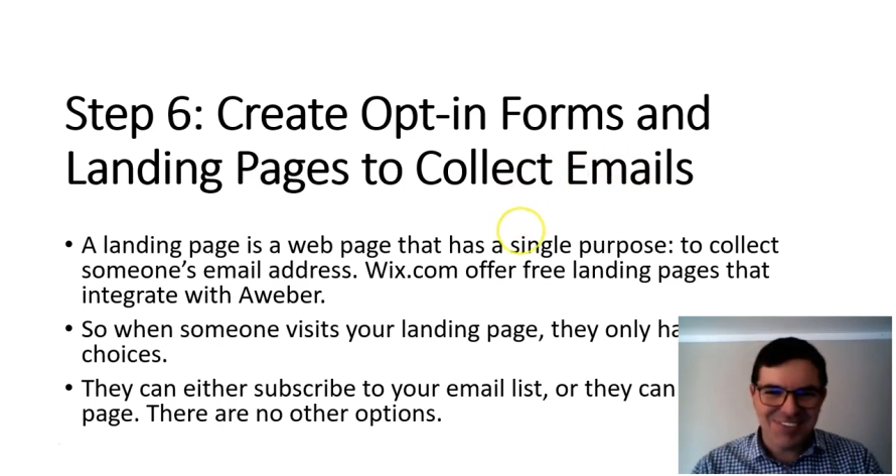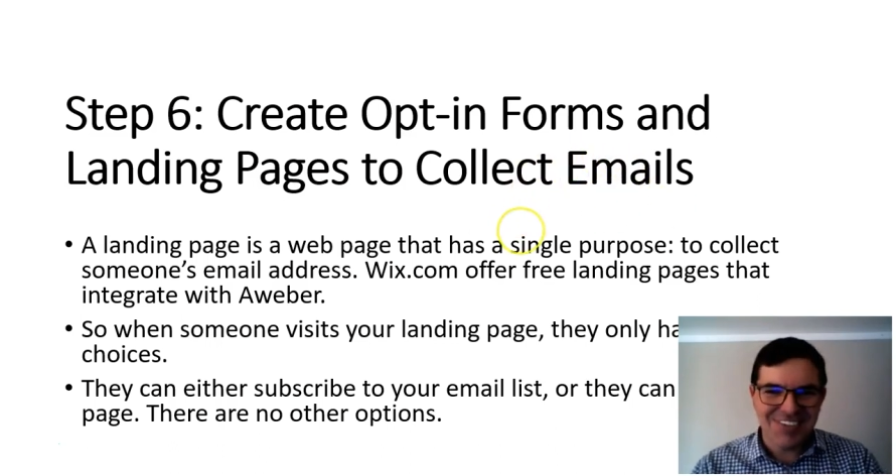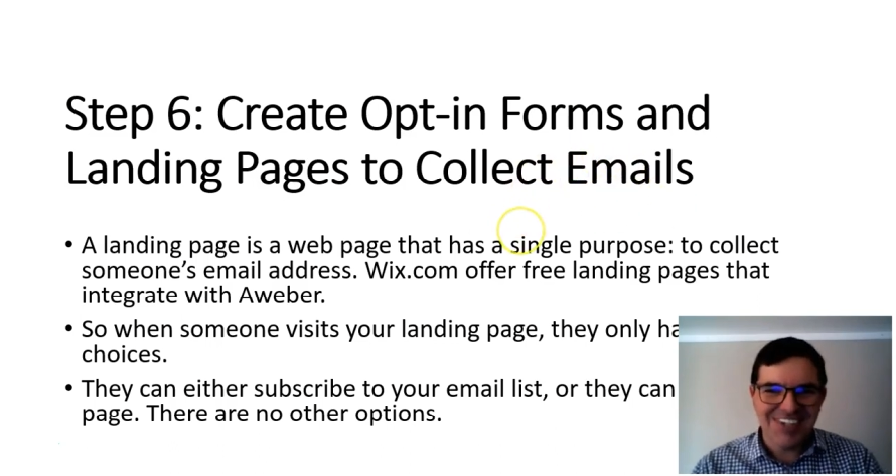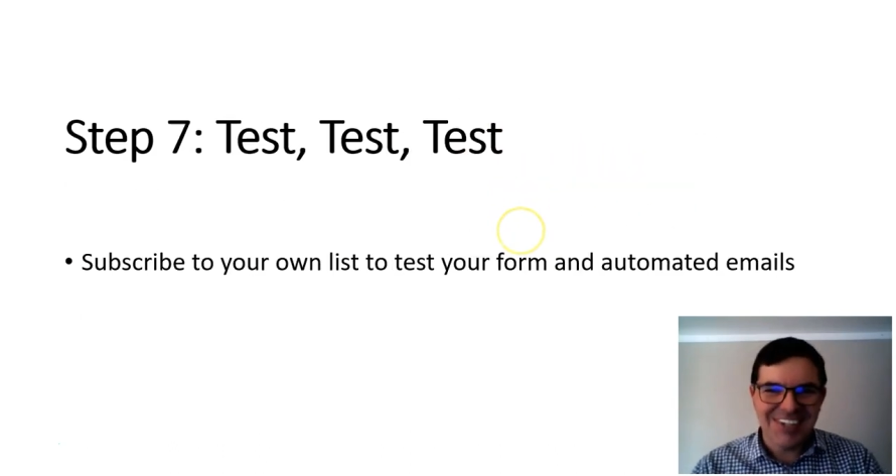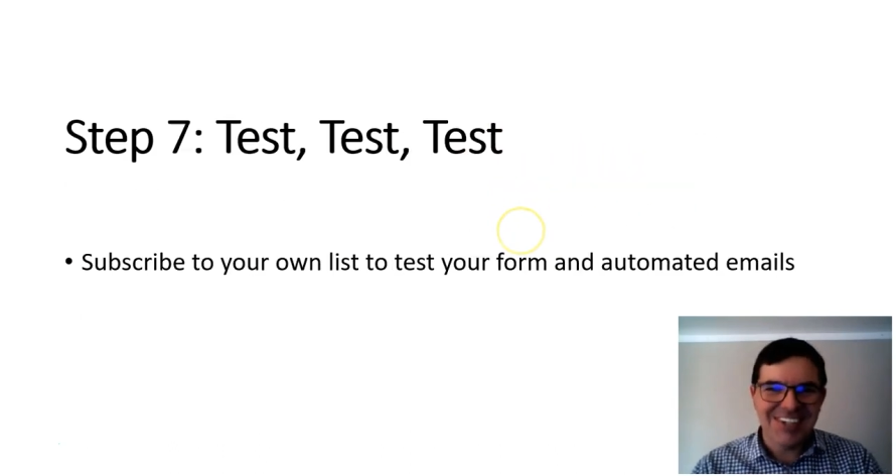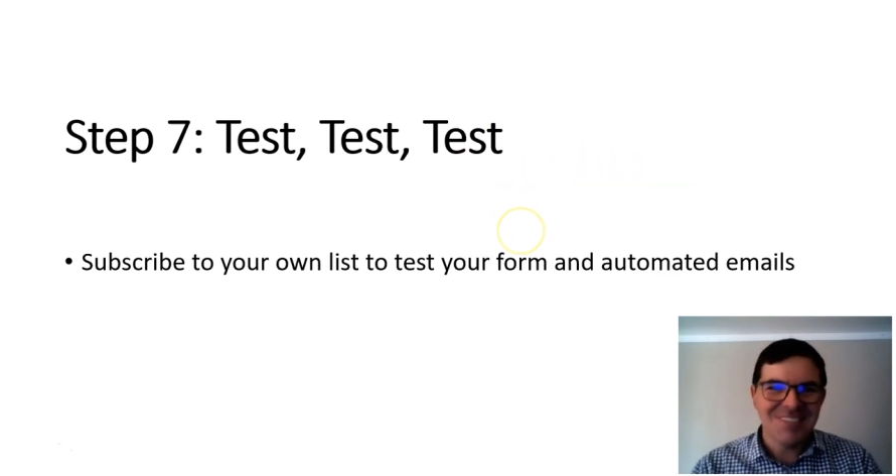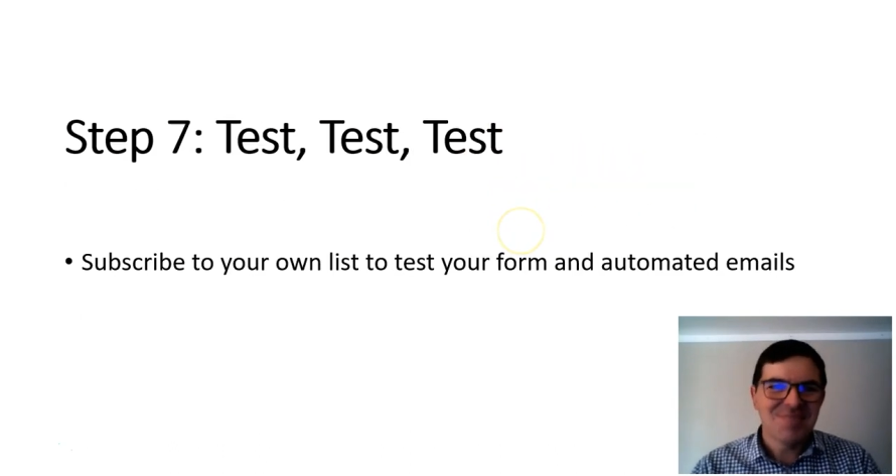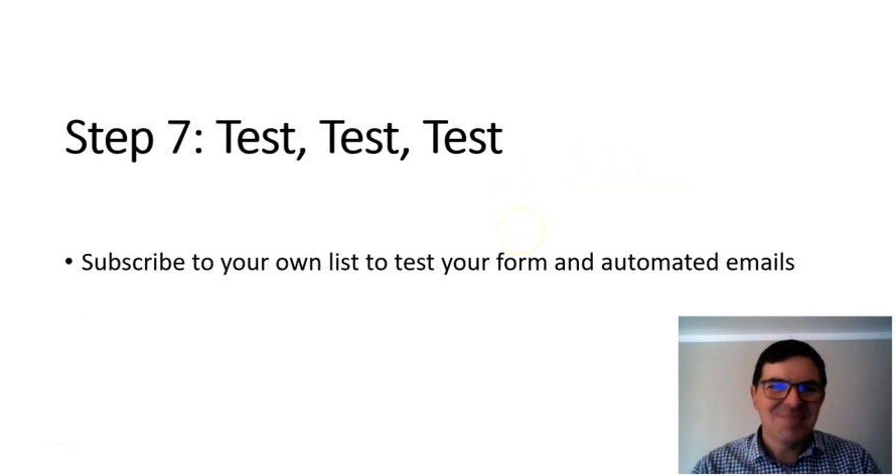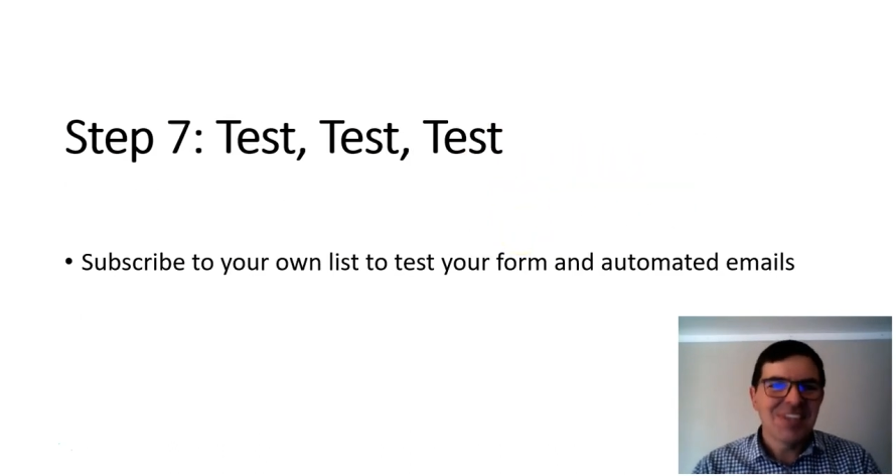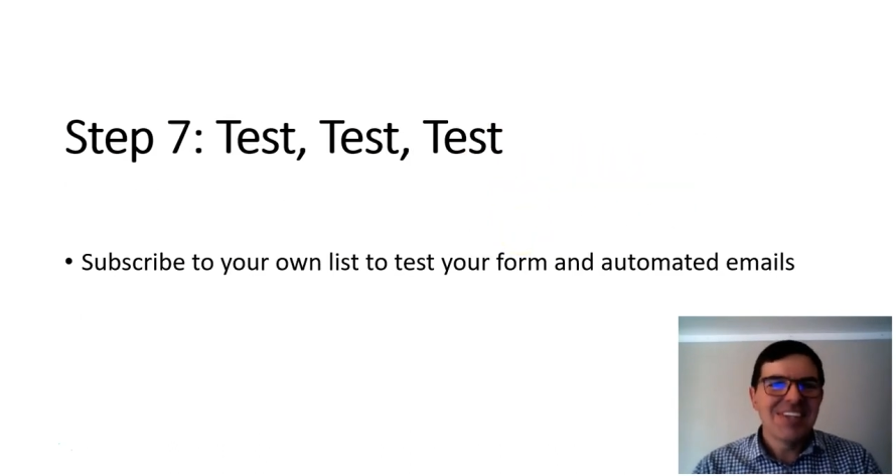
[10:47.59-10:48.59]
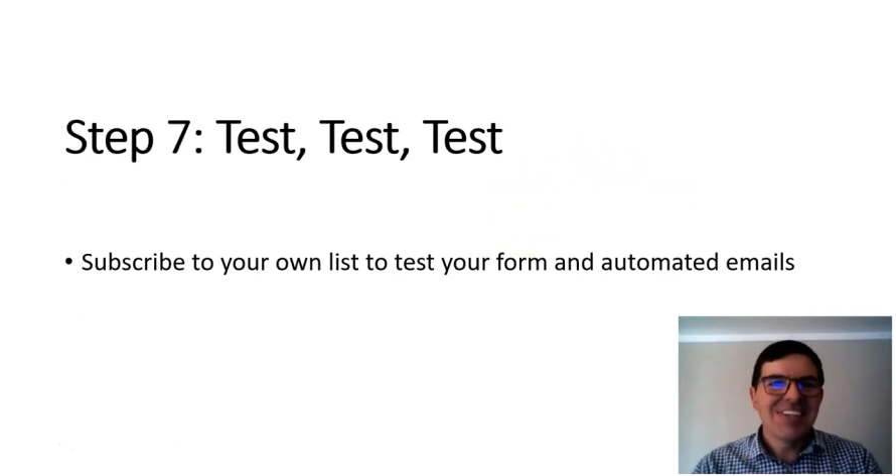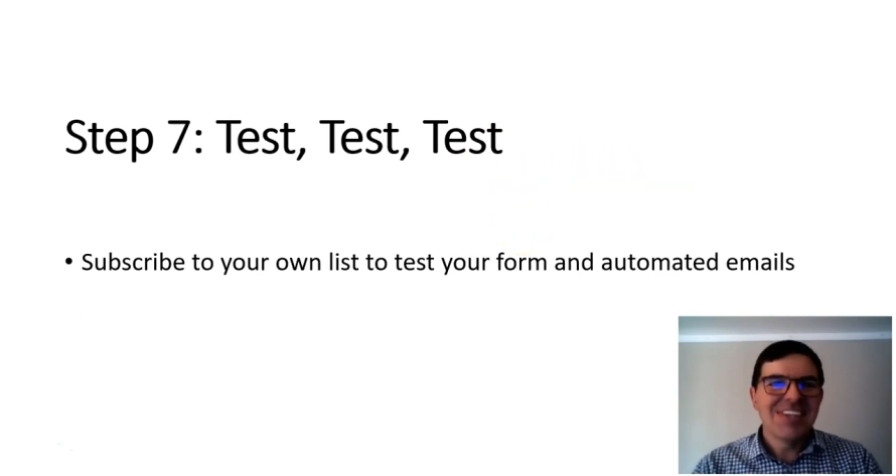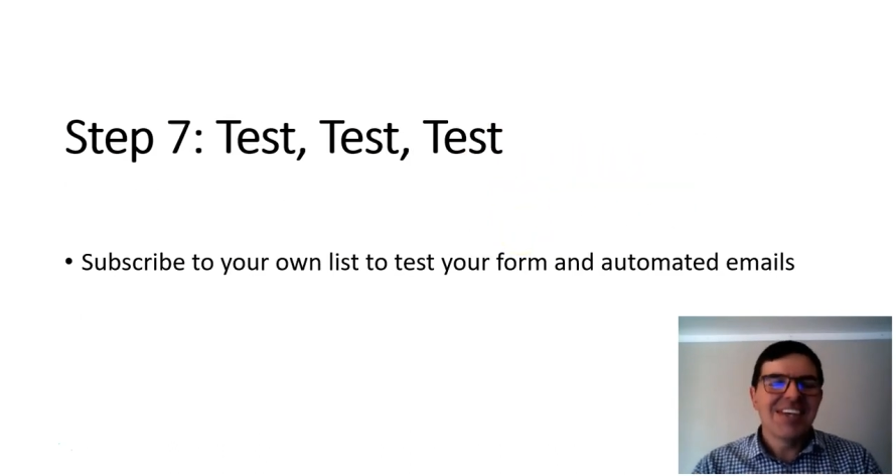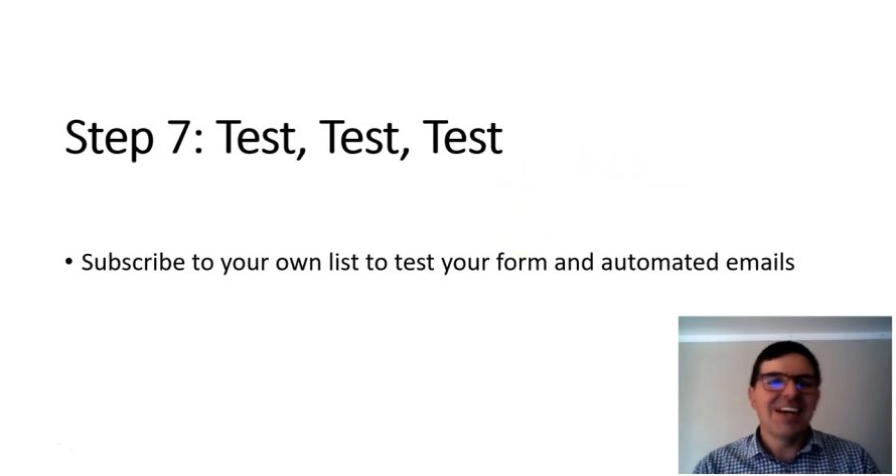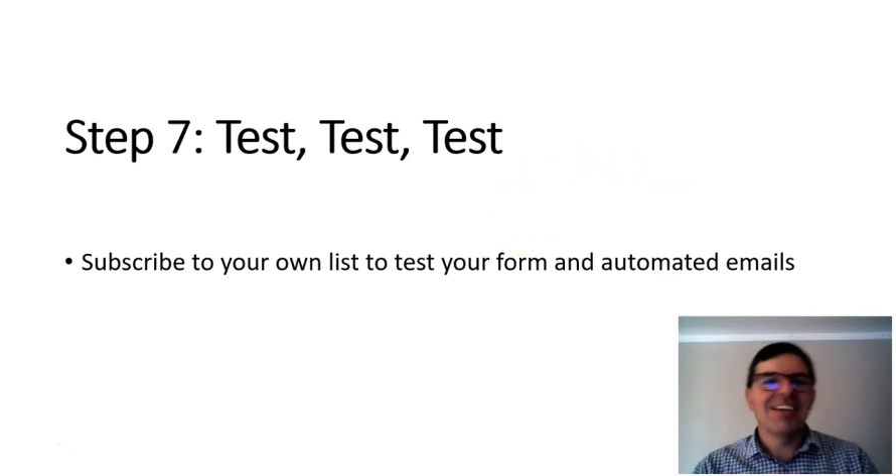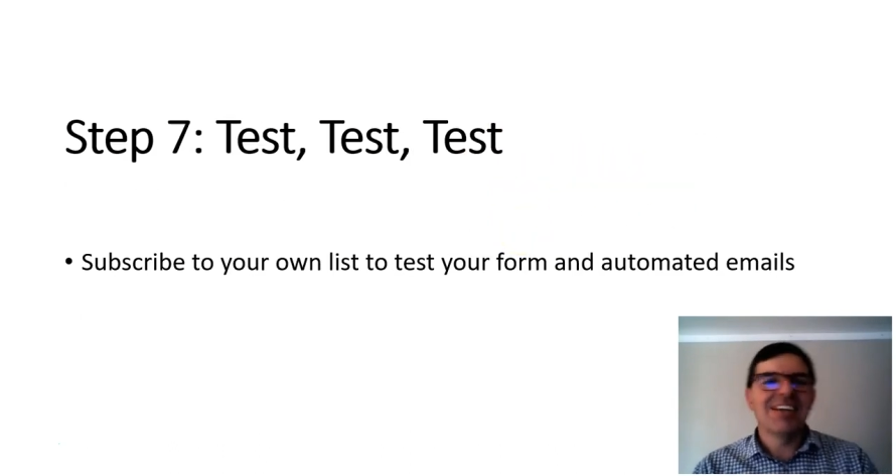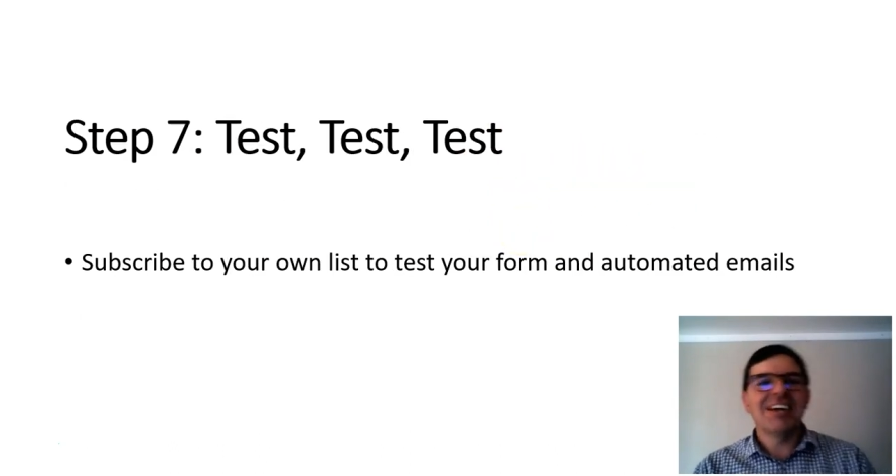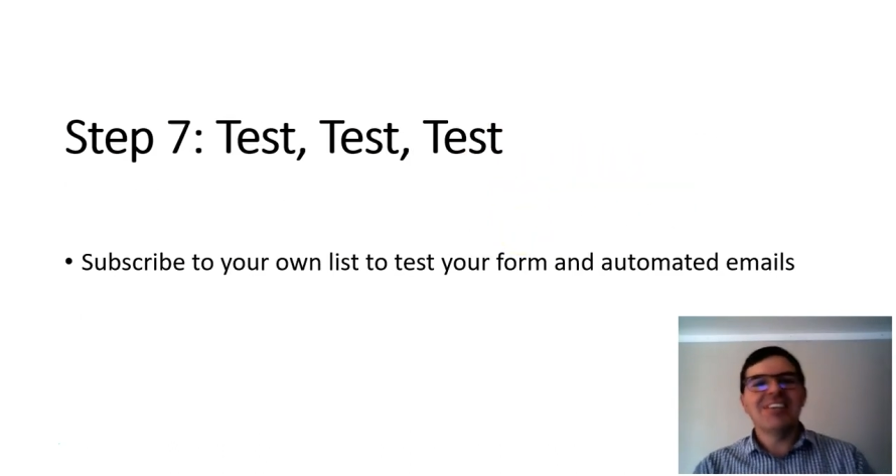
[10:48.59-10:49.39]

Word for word: ringing okay